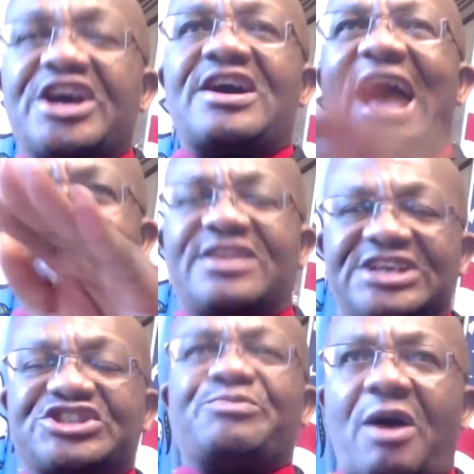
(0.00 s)
here
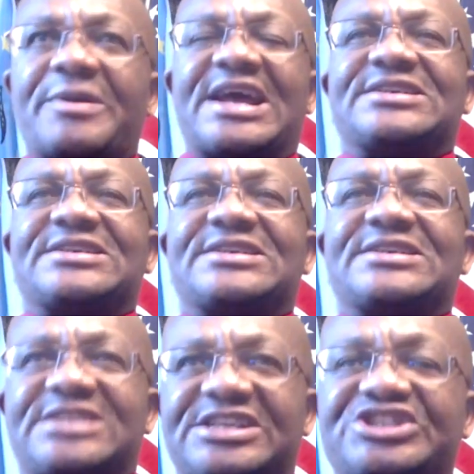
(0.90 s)
at this moment,
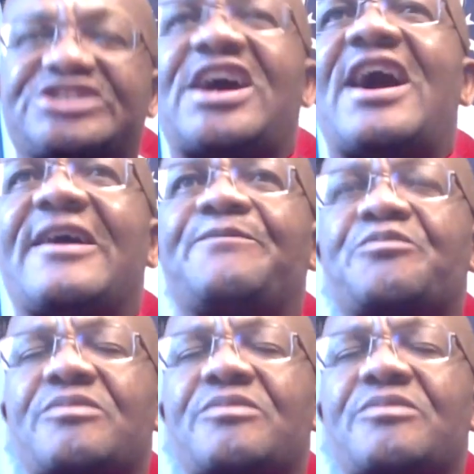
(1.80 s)
at this time,